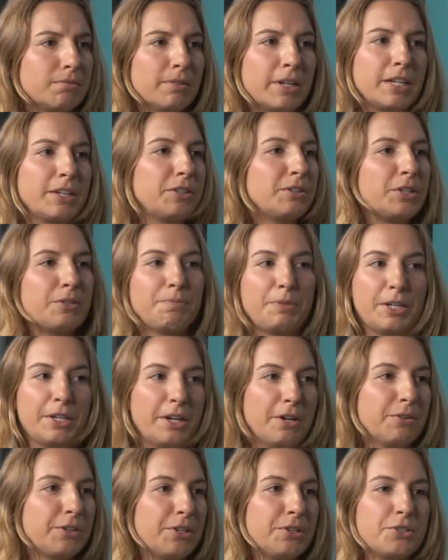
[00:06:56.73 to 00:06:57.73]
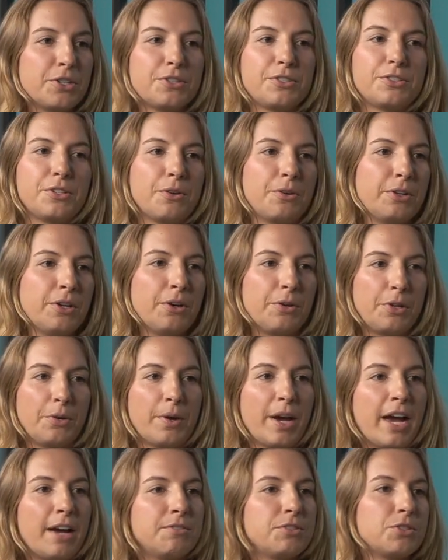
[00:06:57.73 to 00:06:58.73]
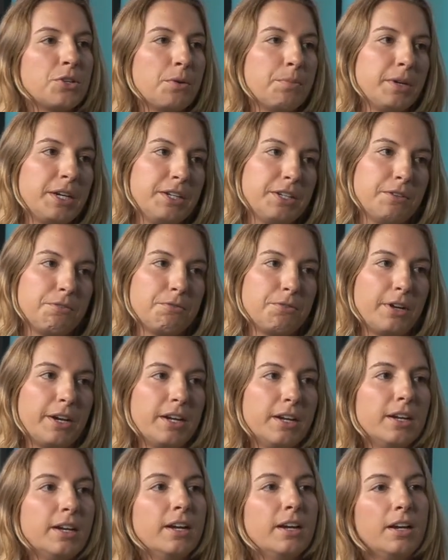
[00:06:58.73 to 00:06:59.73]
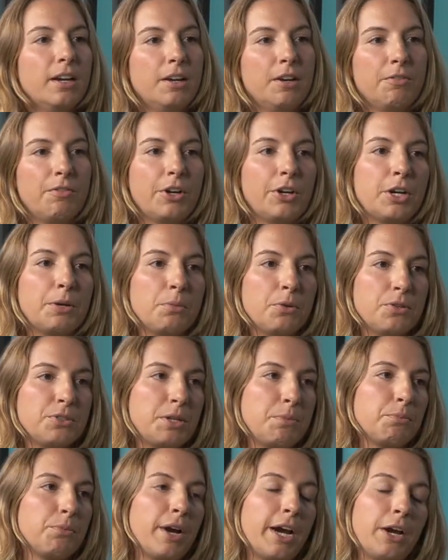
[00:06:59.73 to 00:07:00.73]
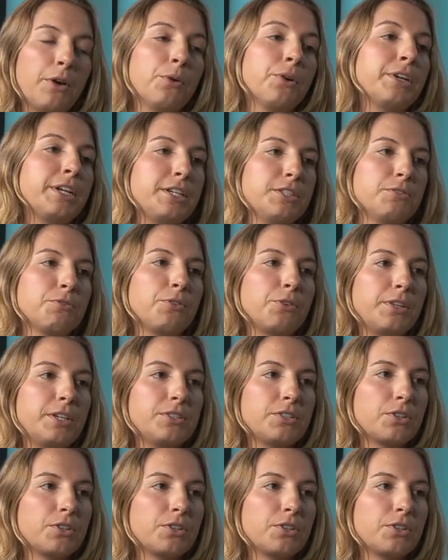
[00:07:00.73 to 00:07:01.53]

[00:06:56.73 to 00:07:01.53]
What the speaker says: Like, you just don't know. You have so many different variables and priorities for these